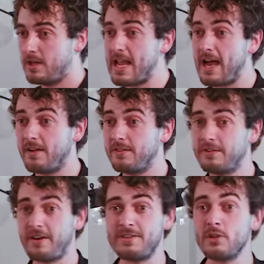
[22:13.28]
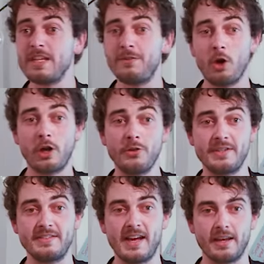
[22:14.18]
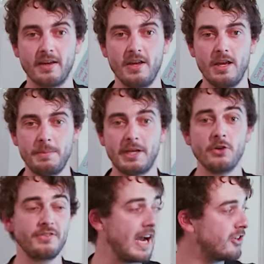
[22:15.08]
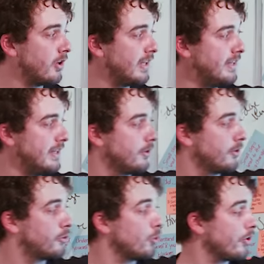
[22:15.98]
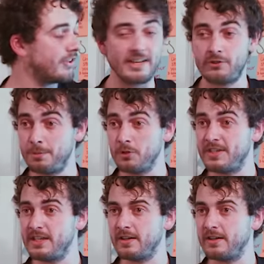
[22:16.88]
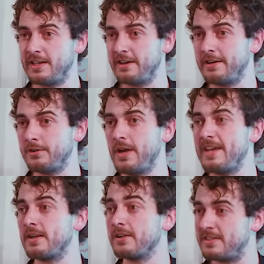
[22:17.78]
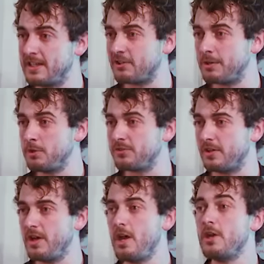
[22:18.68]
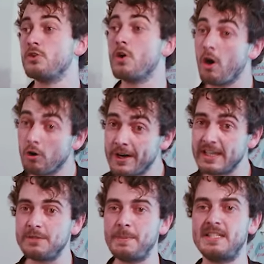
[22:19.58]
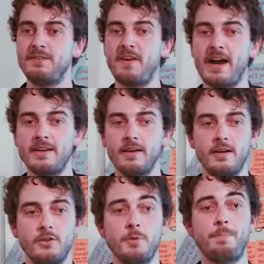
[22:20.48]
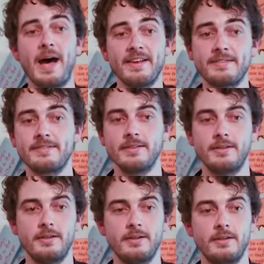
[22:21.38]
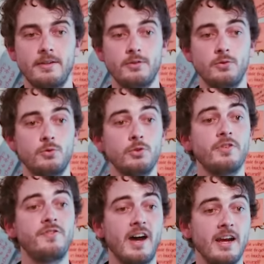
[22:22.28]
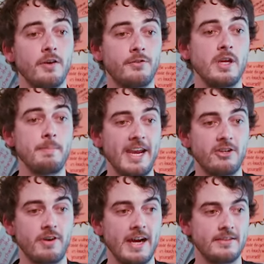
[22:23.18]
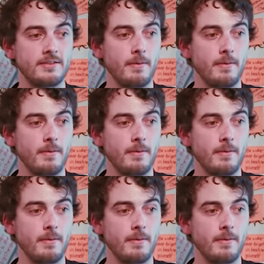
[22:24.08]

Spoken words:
Yeah, there is no need for a closing tag, because actually in the source attribute here, the SRC attributes, you already specify the path to the file of the image, right?